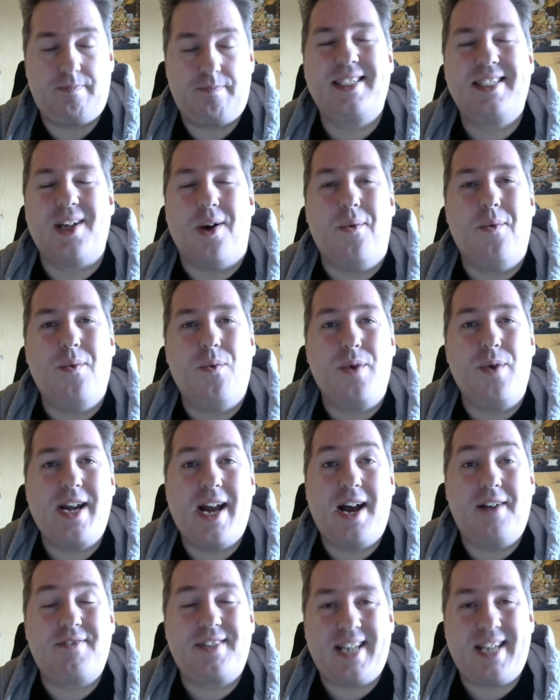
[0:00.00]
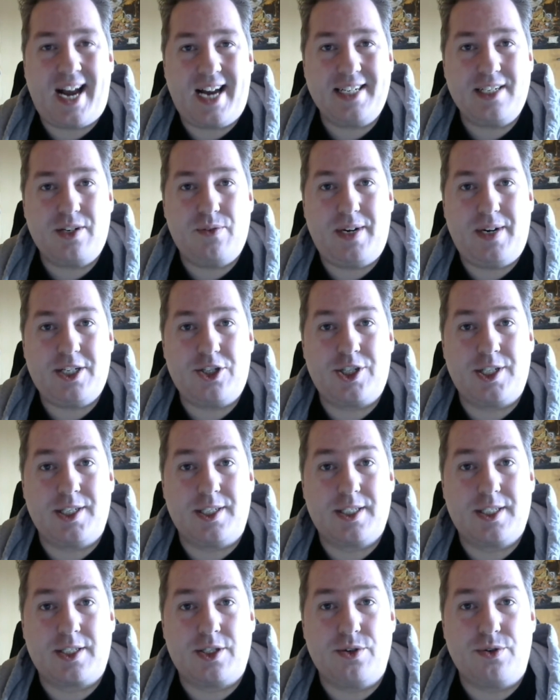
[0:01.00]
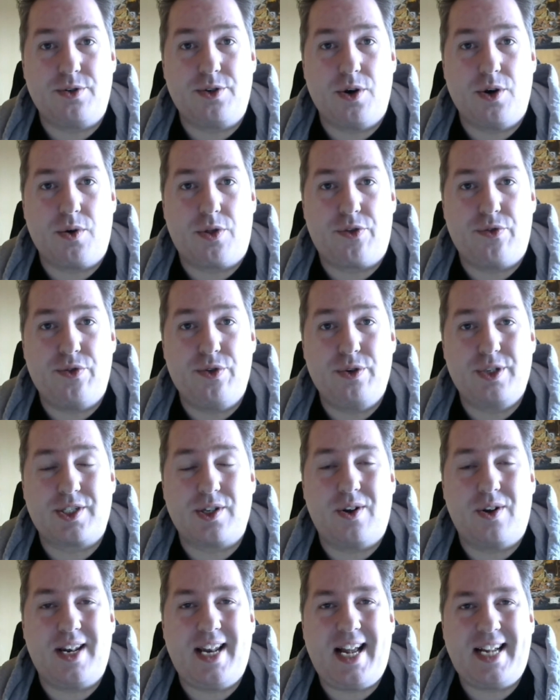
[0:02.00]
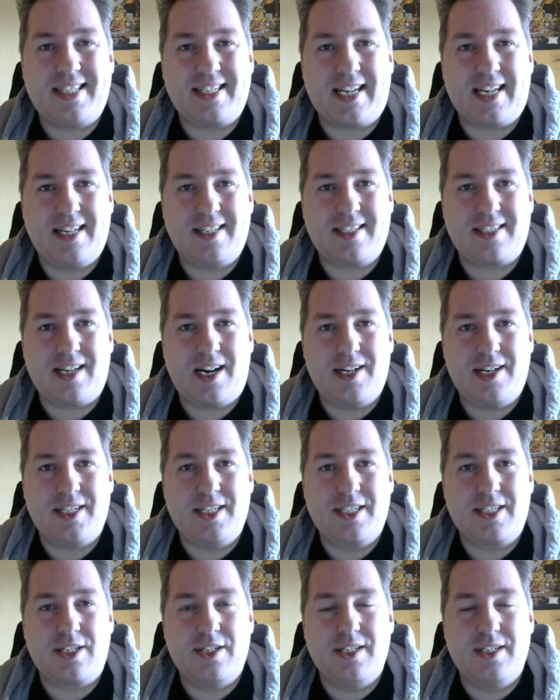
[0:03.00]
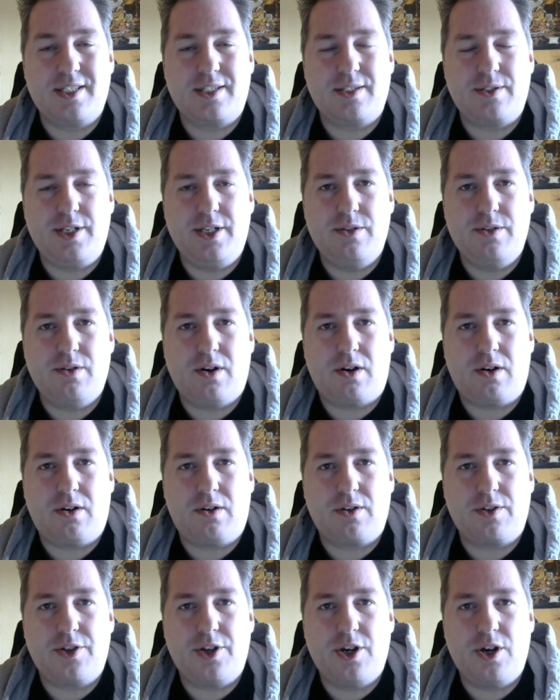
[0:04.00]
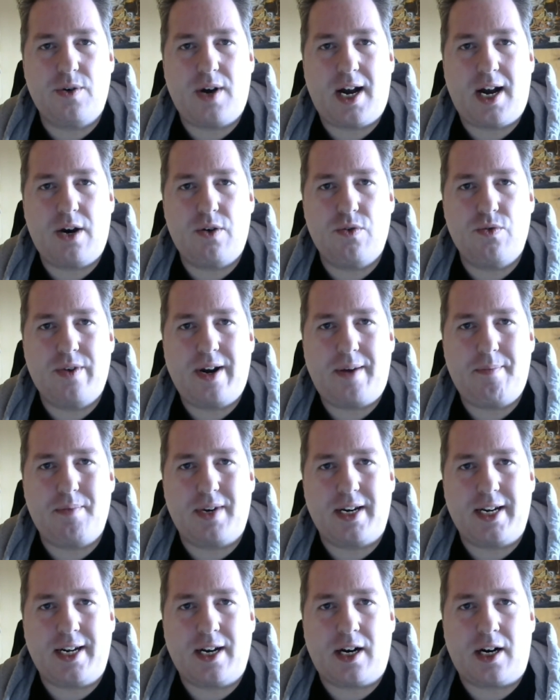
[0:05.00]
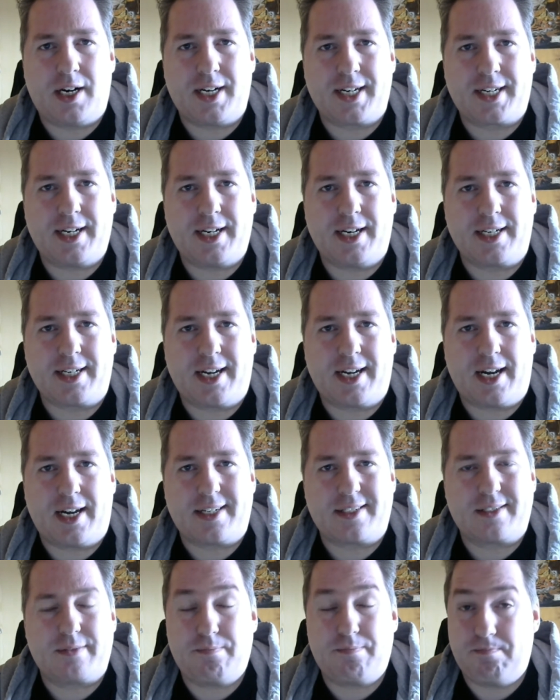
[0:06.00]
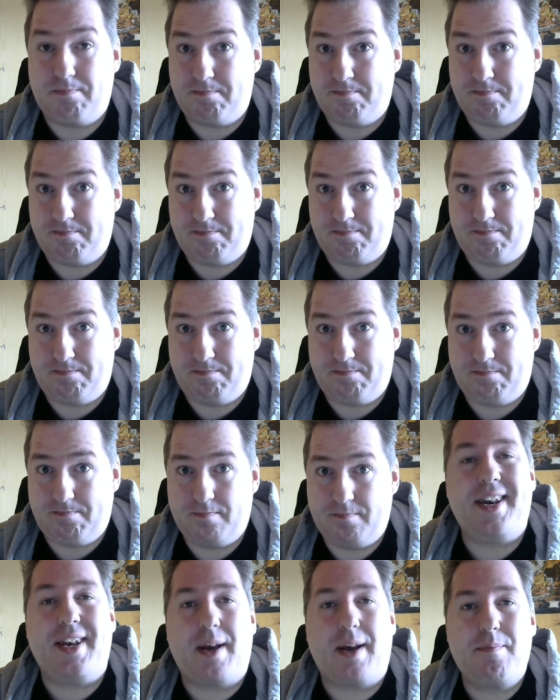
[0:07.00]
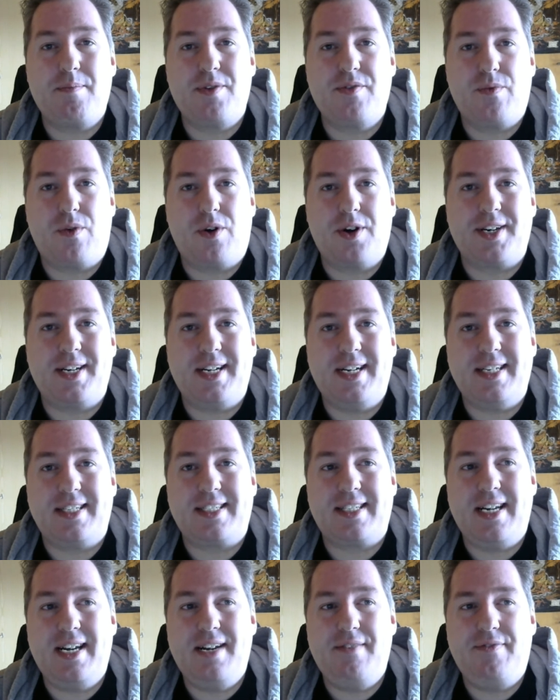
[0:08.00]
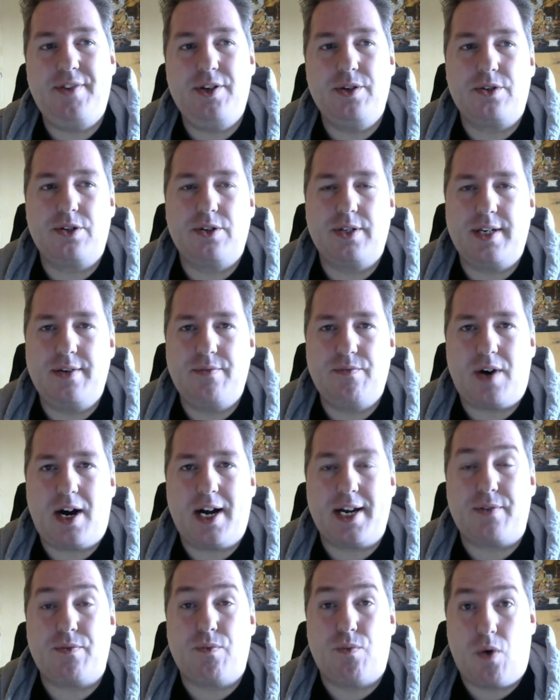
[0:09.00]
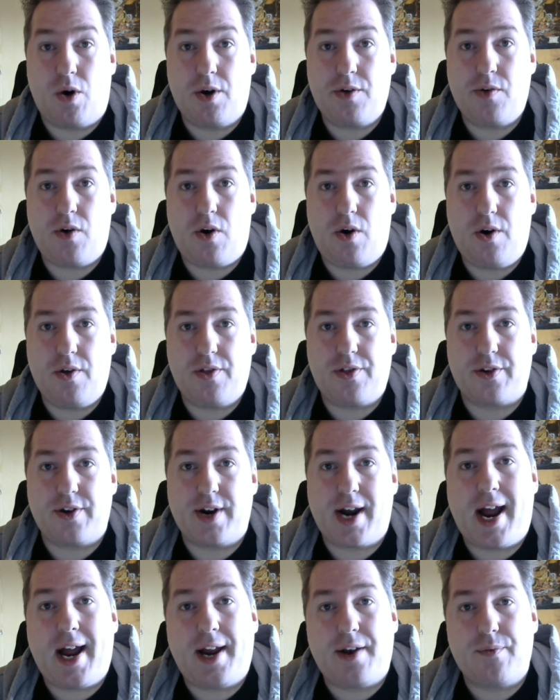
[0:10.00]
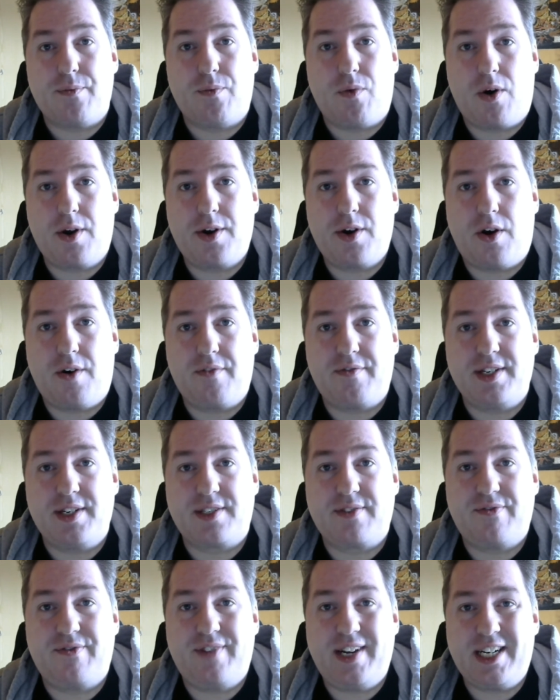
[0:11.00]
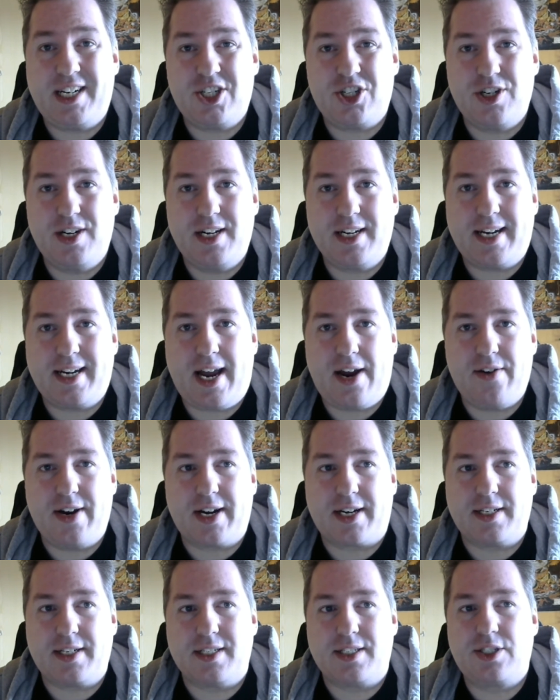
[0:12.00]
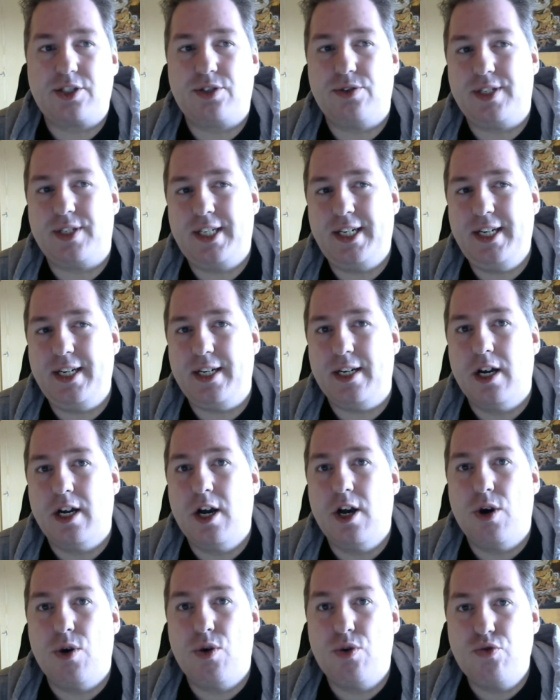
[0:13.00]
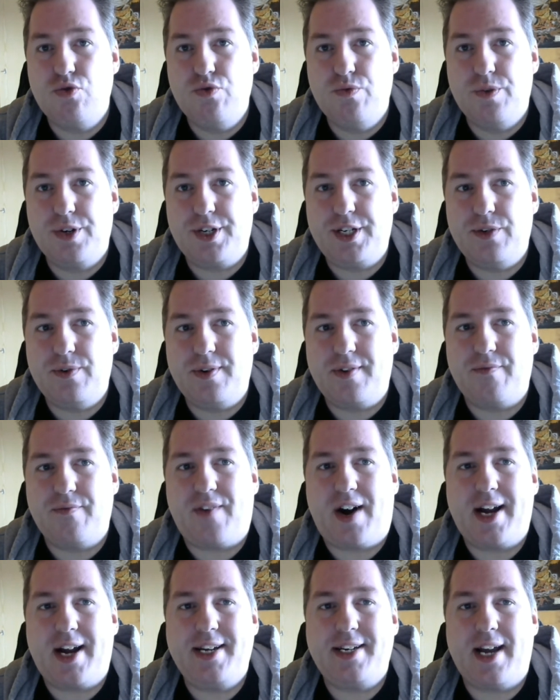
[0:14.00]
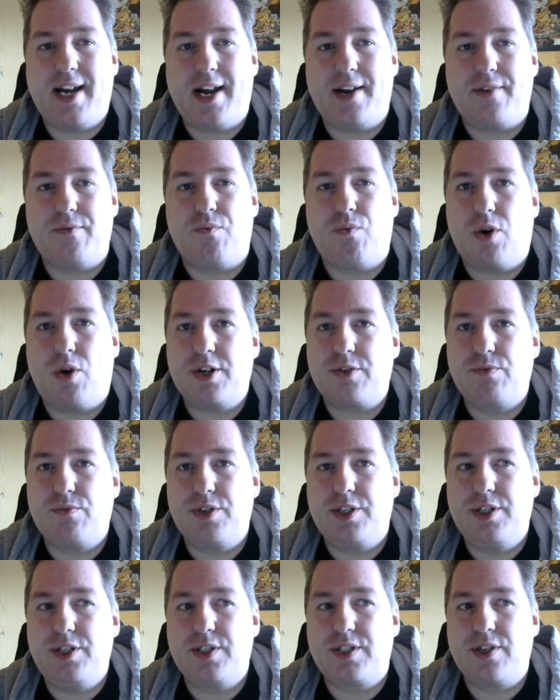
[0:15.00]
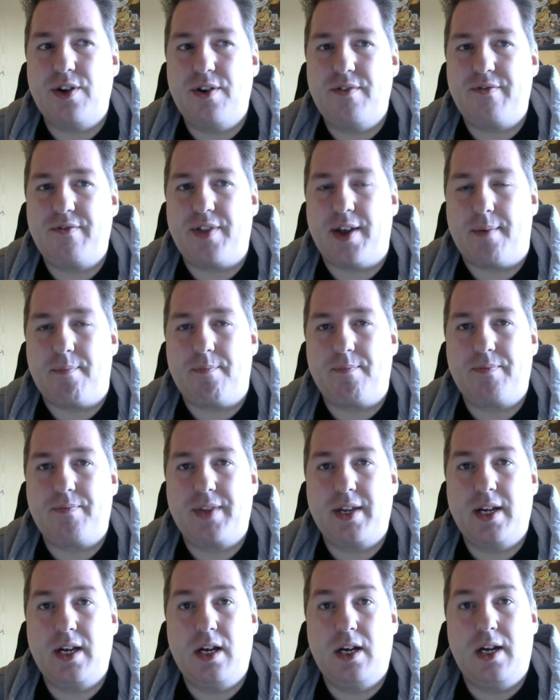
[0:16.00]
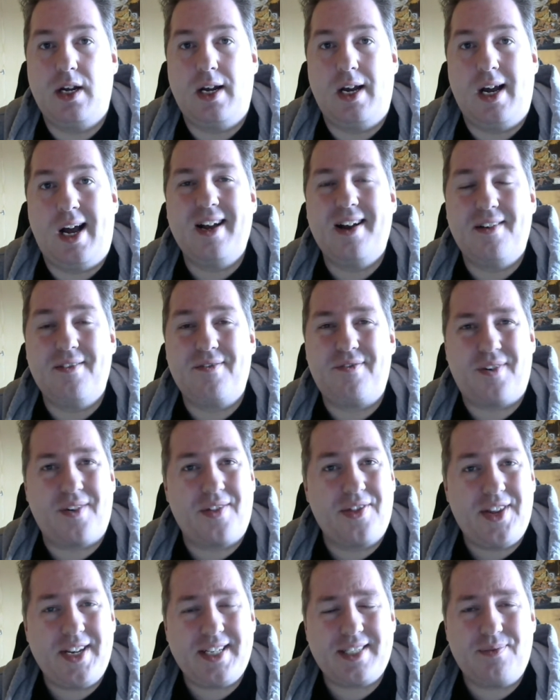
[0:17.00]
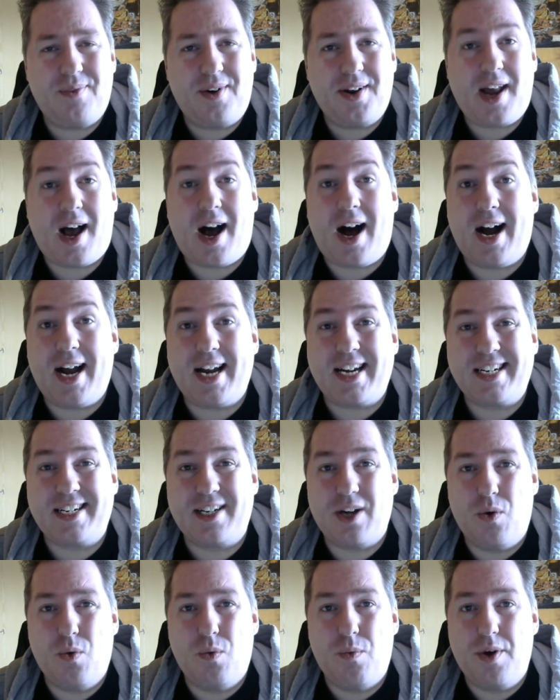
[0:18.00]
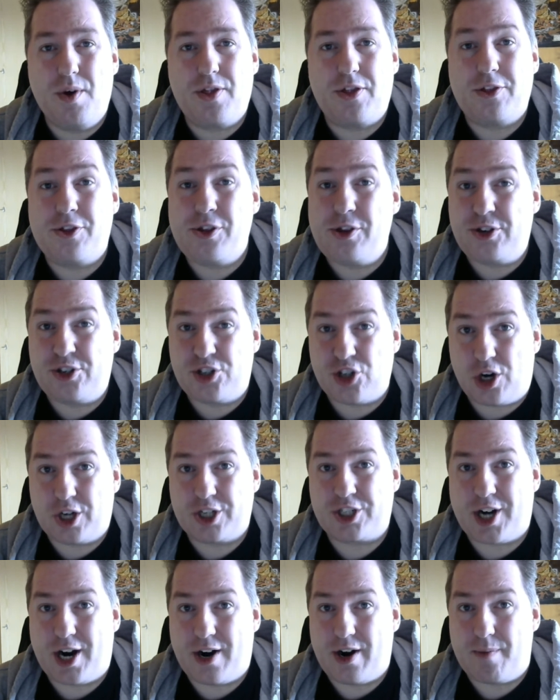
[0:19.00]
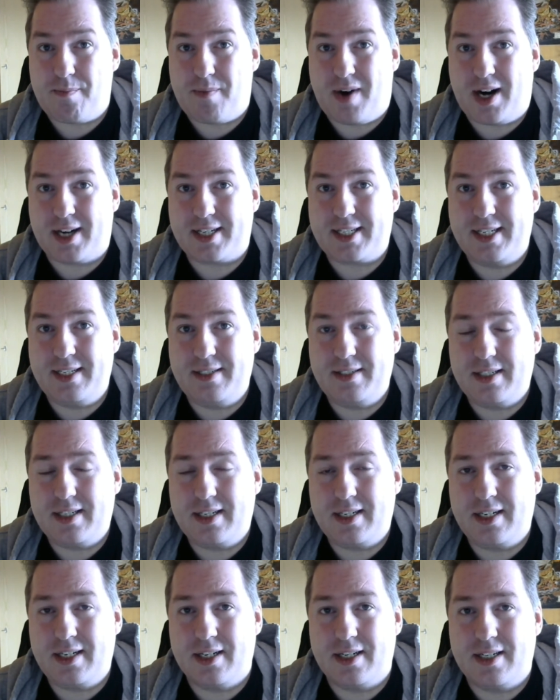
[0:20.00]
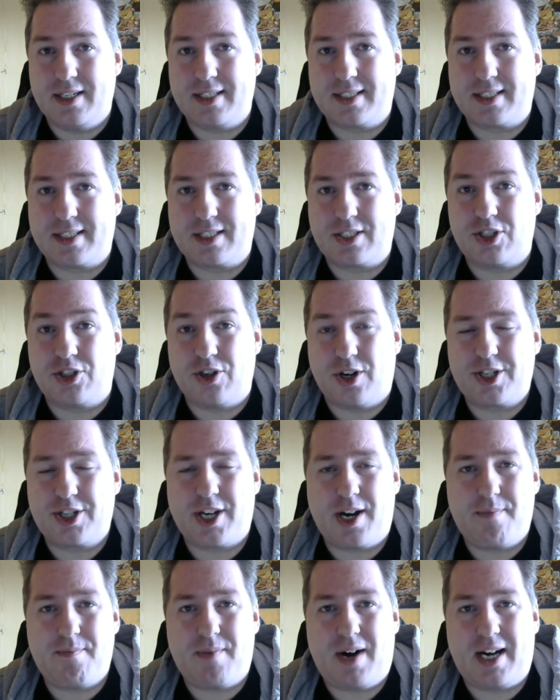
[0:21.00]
So, we have 10 questions to go through, so let's get started, because you all know how rambly I can get. Number 1 is, if you could invite one author and one of his fictional characters to tea, who would you invite and what would you serve them? For this one, I go with George R. R. Martin, because George R. R.